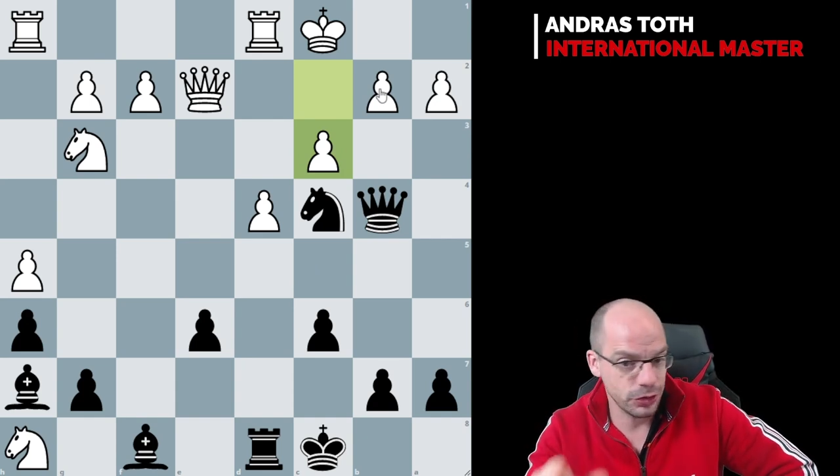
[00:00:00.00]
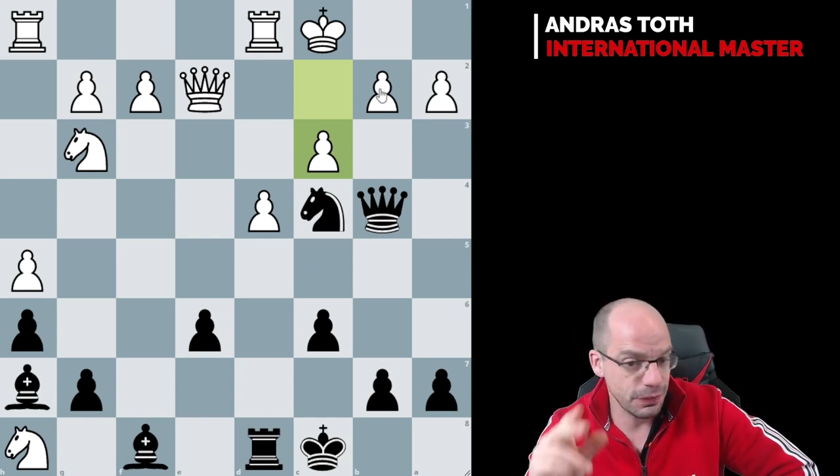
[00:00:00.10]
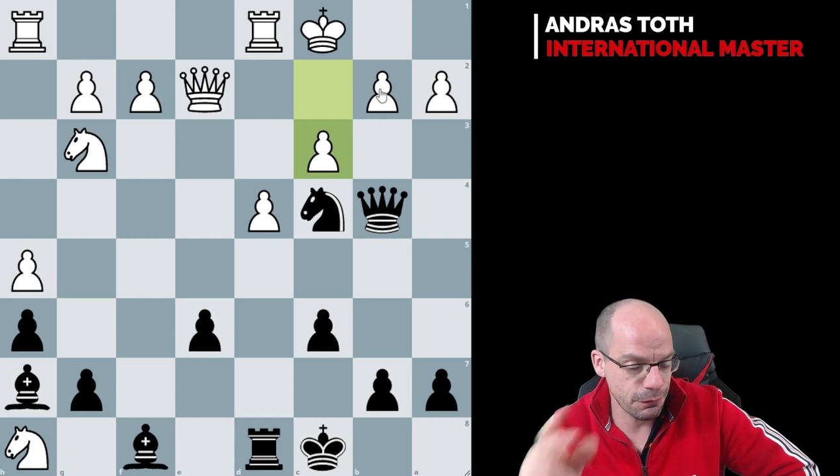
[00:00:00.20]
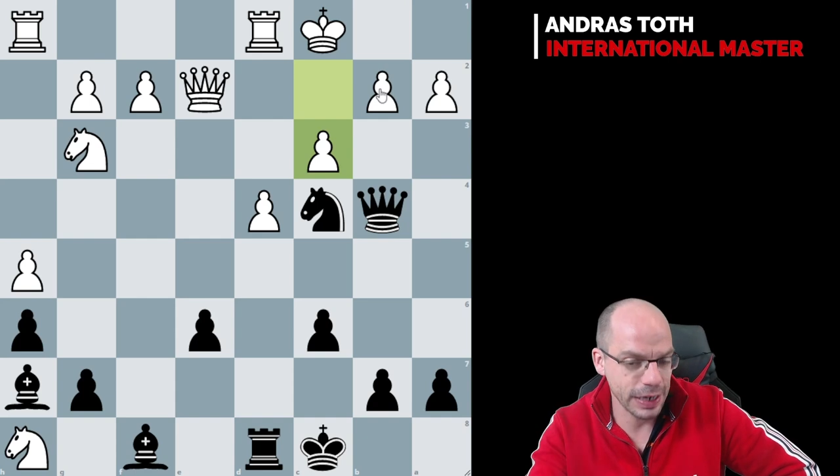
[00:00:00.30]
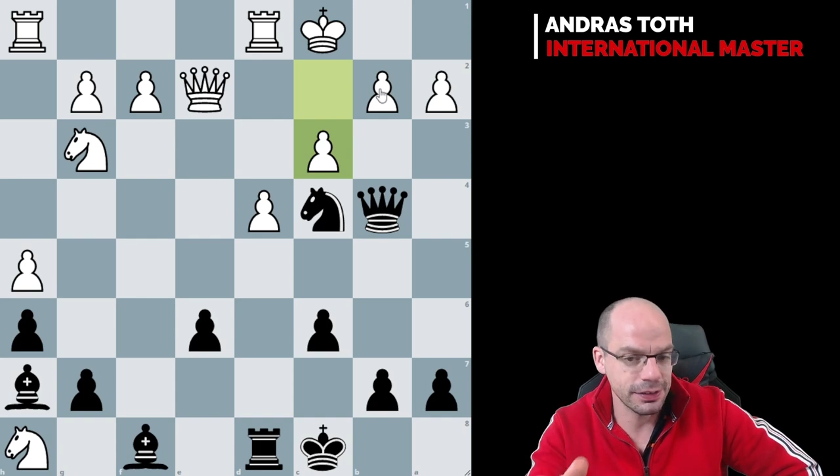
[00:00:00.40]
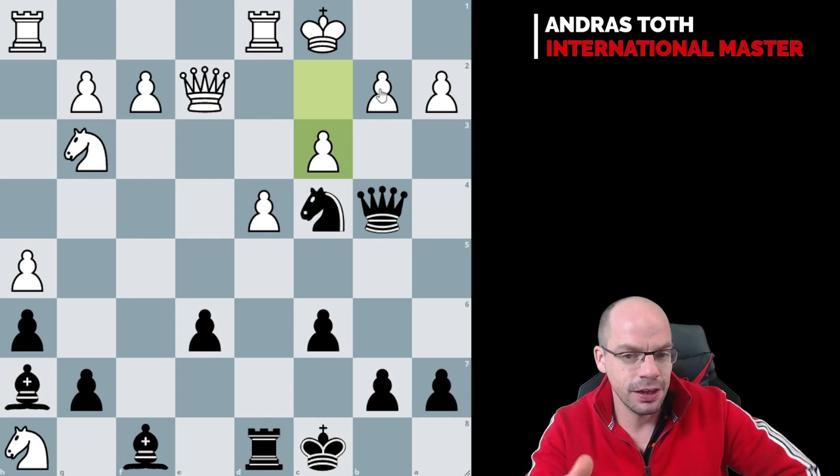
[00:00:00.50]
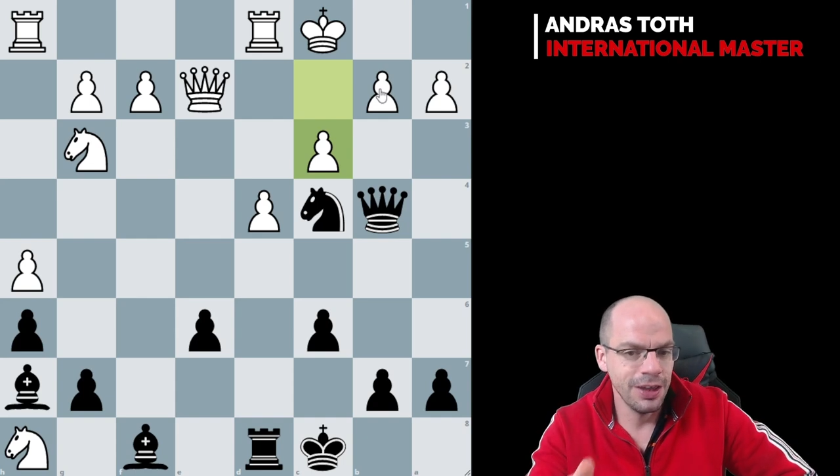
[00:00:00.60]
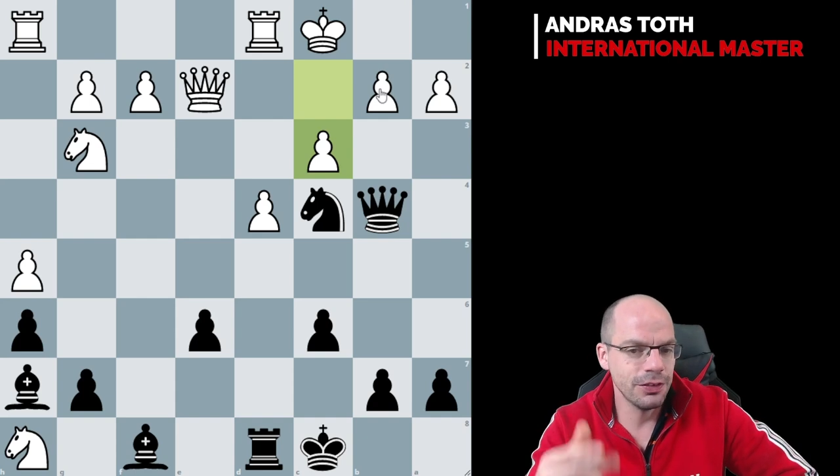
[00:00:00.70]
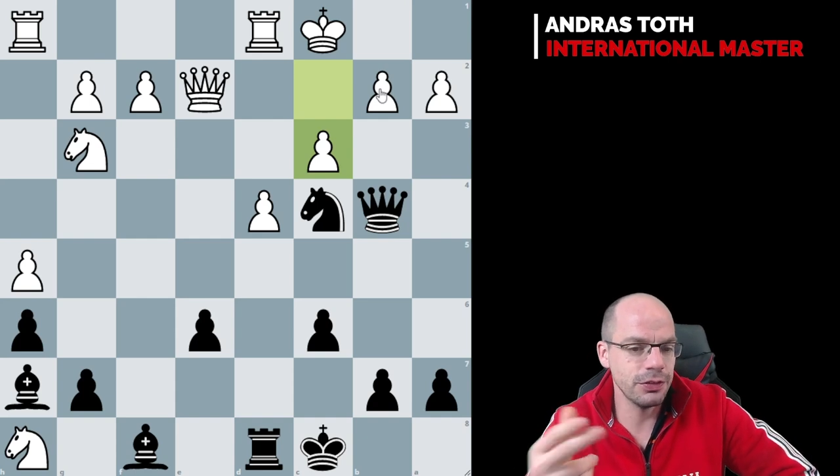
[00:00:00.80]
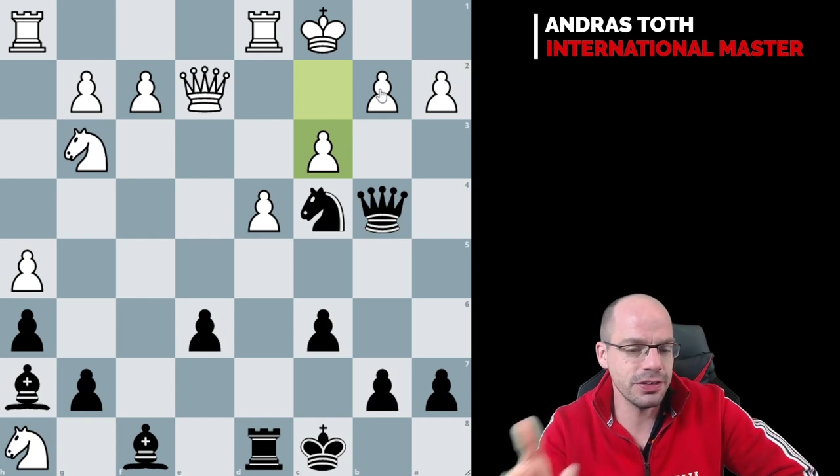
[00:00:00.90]
In fact,
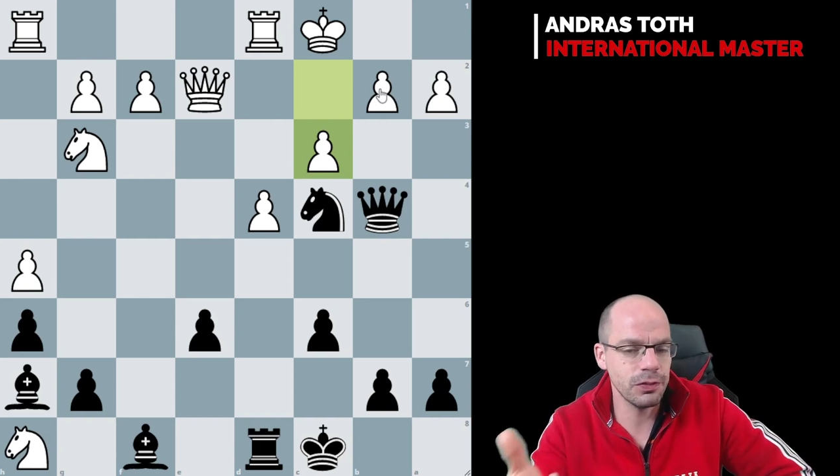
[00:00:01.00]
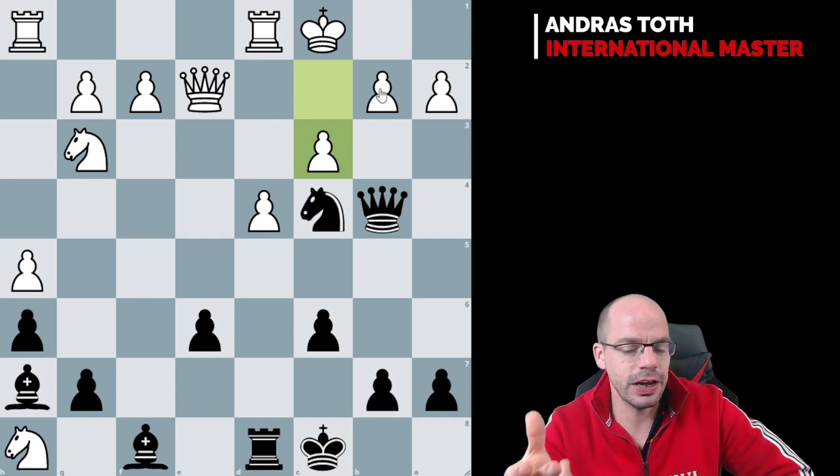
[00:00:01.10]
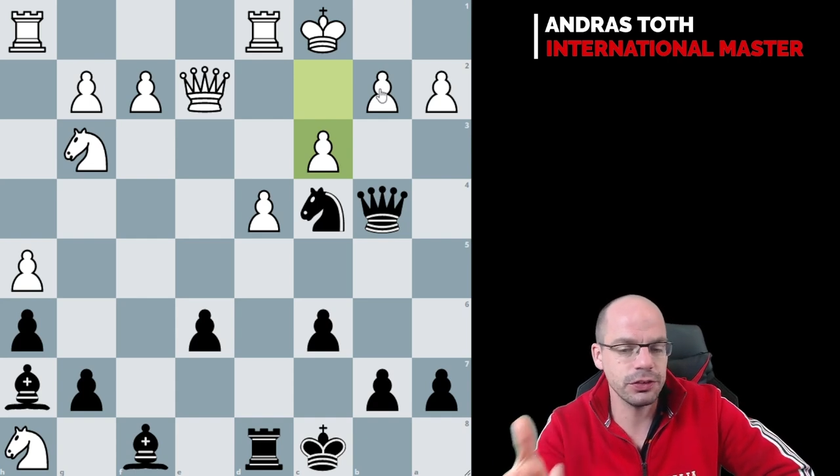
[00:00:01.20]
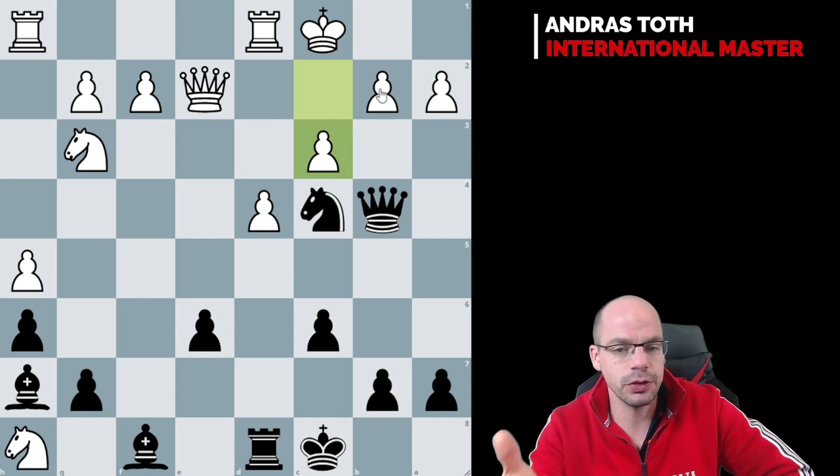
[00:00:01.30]
the reason why I took